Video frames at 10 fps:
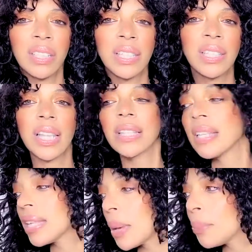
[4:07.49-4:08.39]
It's like the
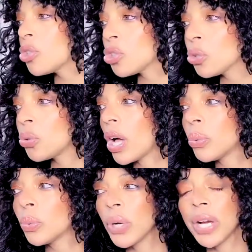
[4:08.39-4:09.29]
type of shoe I
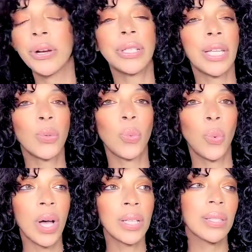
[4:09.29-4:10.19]
would wear like
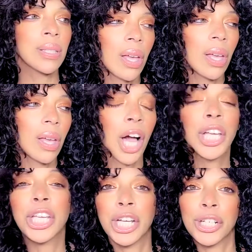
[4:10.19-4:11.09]
once a
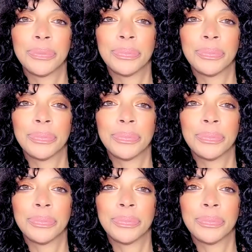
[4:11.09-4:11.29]
year.